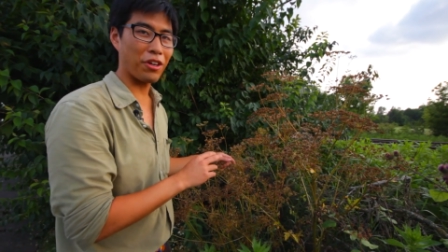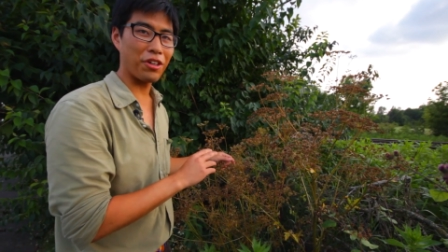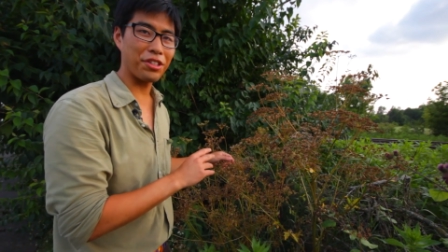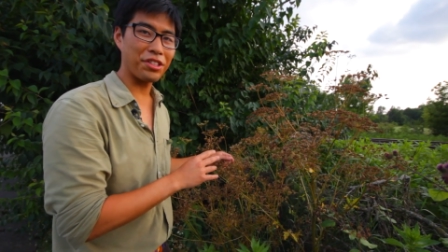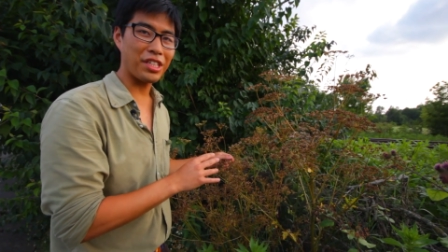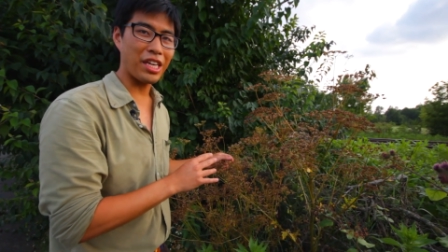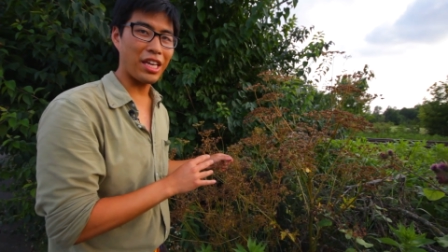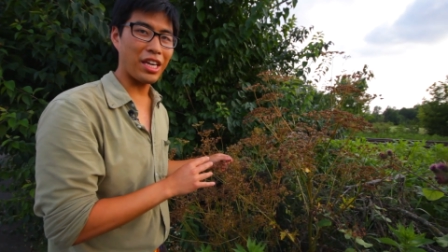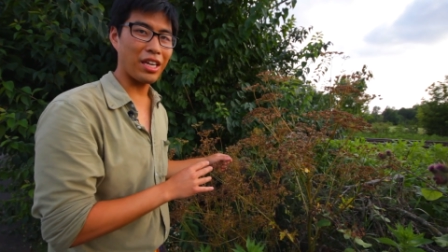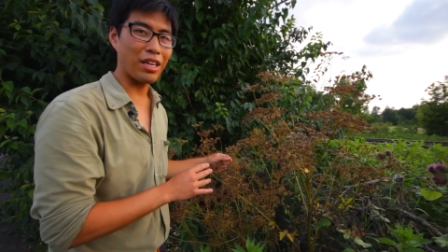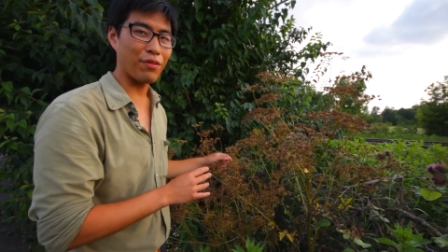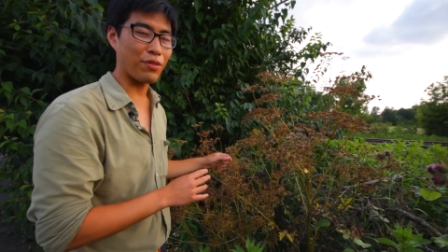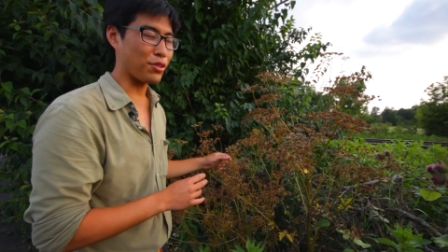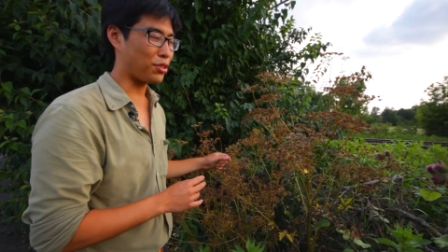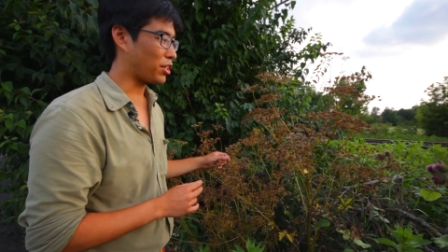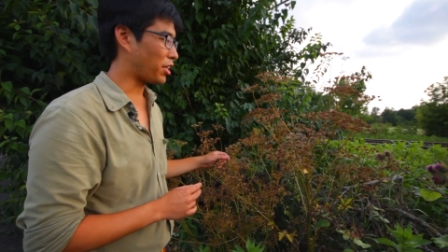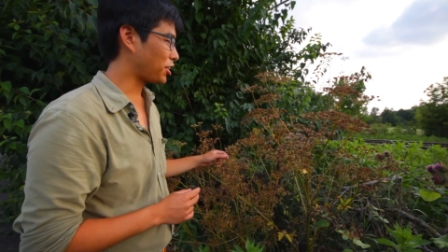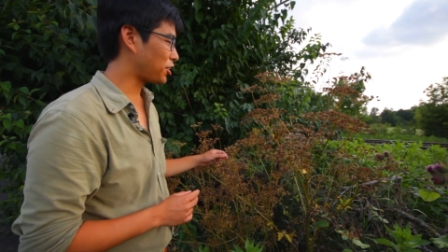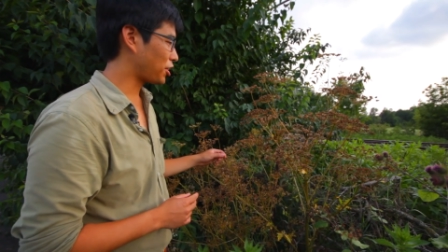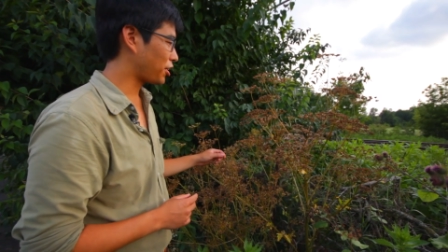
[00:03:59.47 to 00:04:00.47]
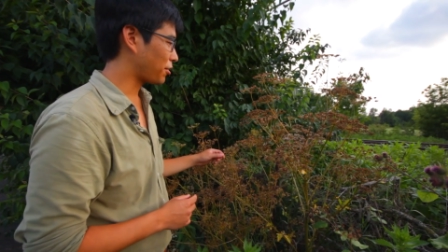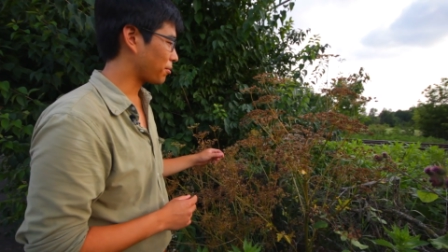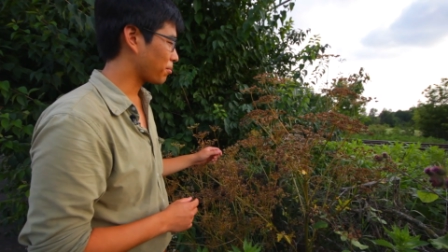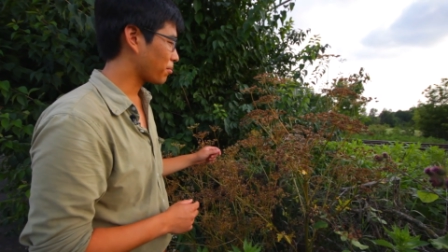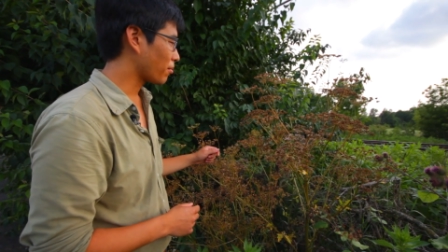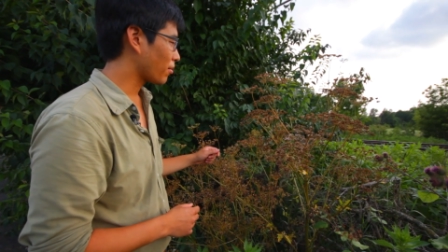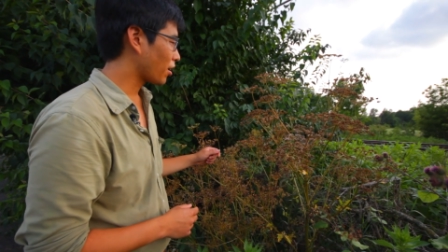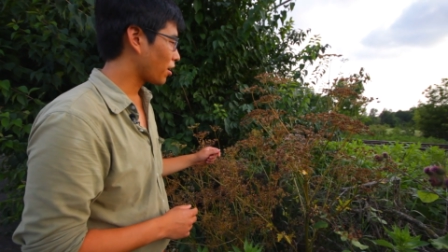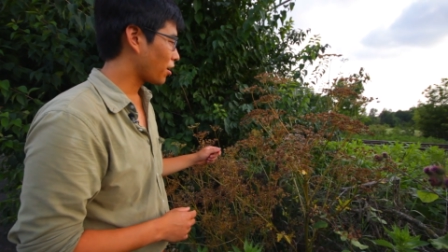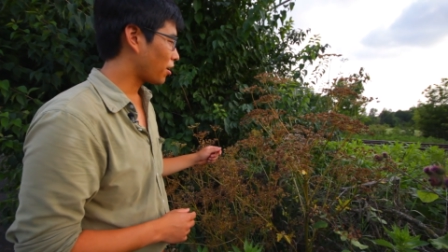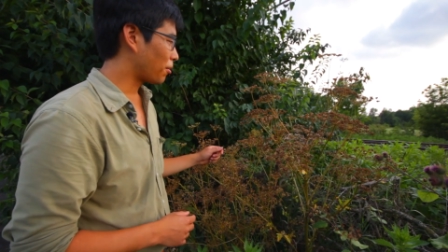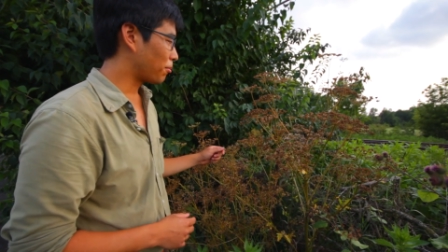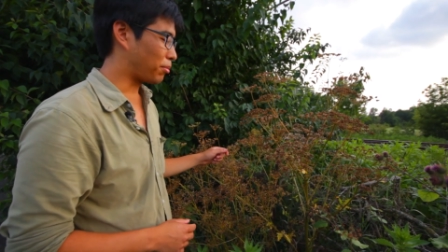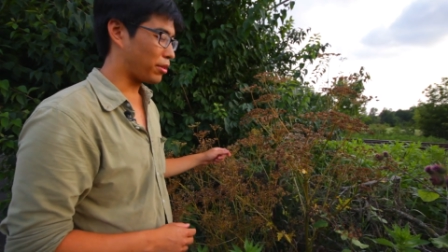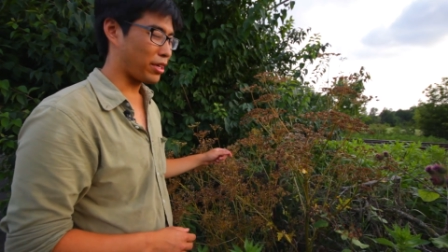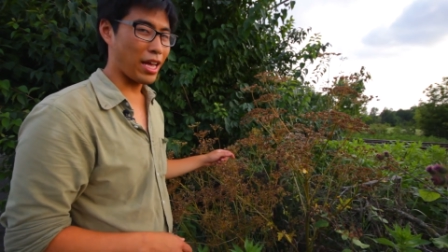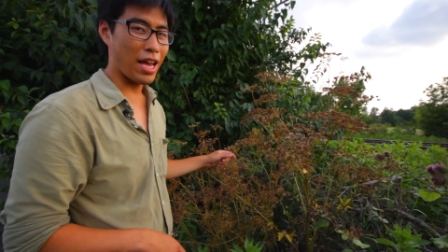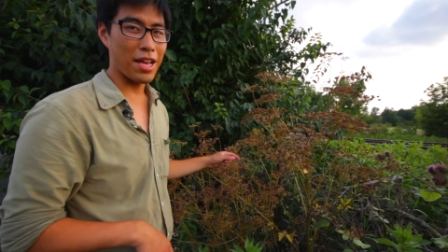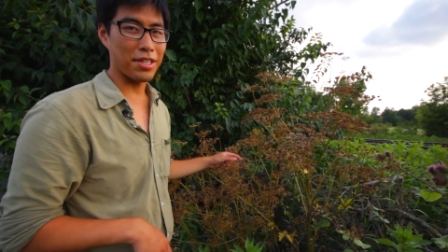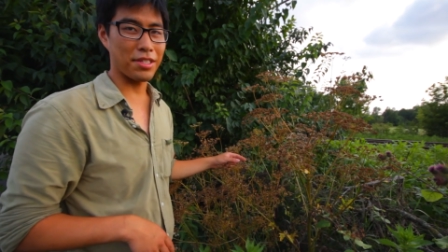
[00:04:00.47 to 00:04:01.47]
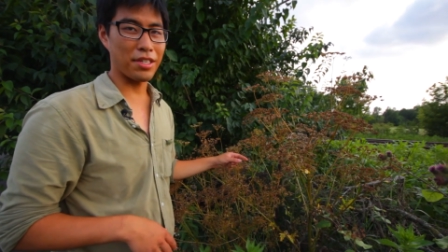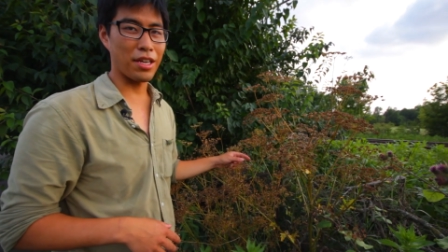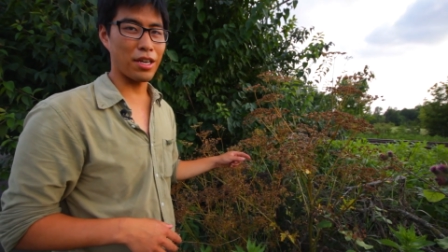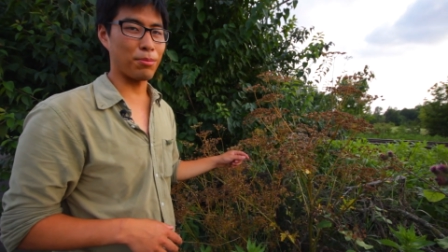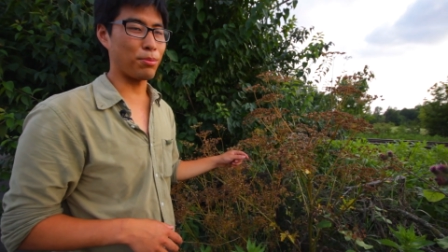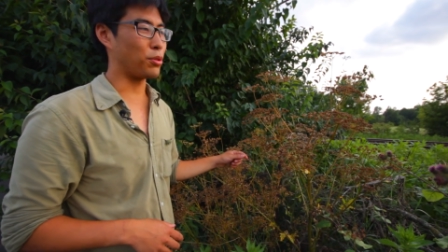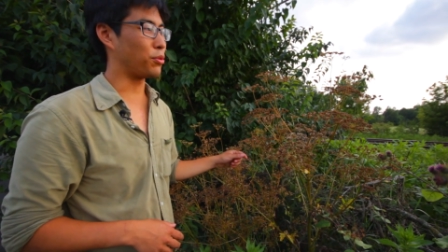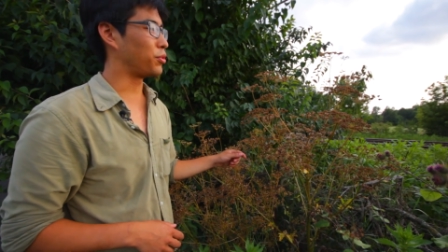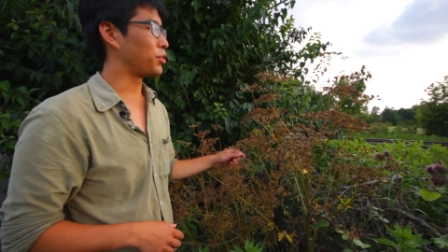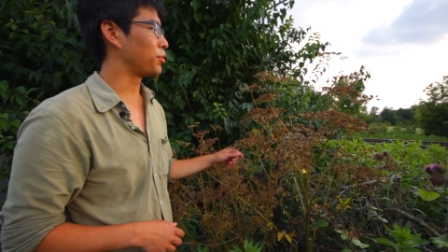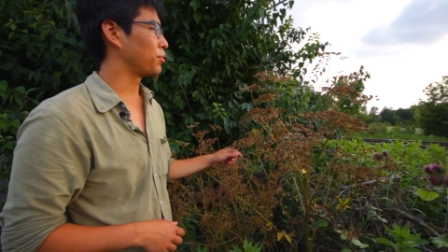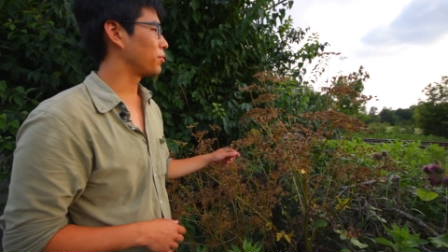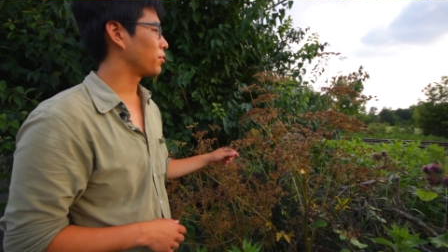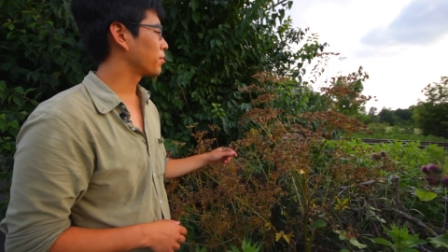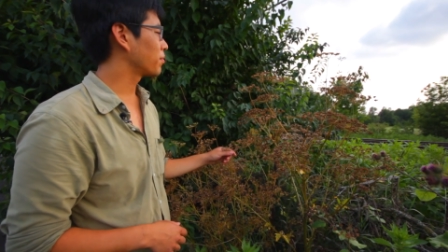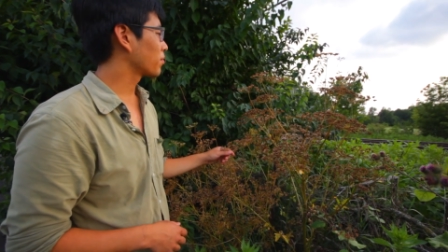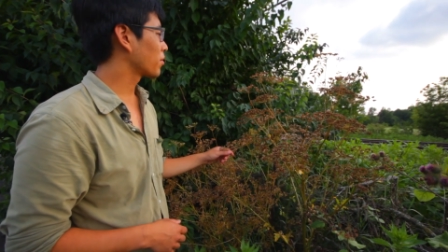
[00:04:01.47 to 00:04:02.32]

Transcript: irritating if you touch it, but has an edible root.